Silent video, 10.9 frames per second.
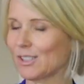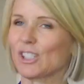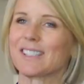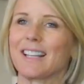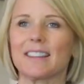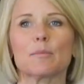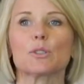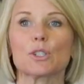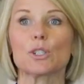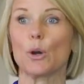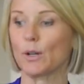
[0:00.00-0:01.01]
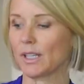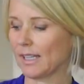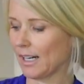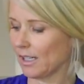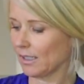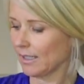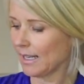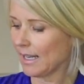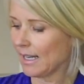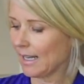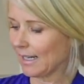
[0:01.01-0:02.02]
and just let them soak in there
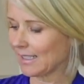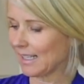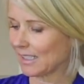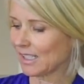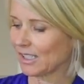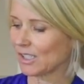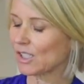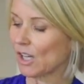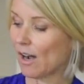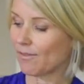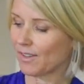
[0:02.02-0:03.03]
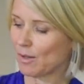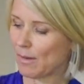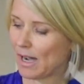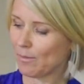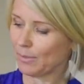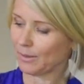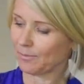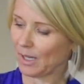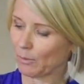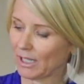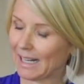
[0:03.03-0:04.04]
because that's going to soften them up.
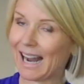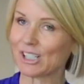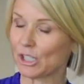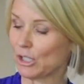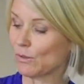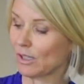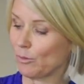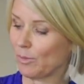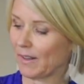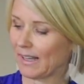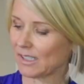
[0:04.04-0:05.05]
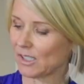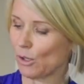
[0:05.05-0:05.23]
And we're going to actually use a little bit of that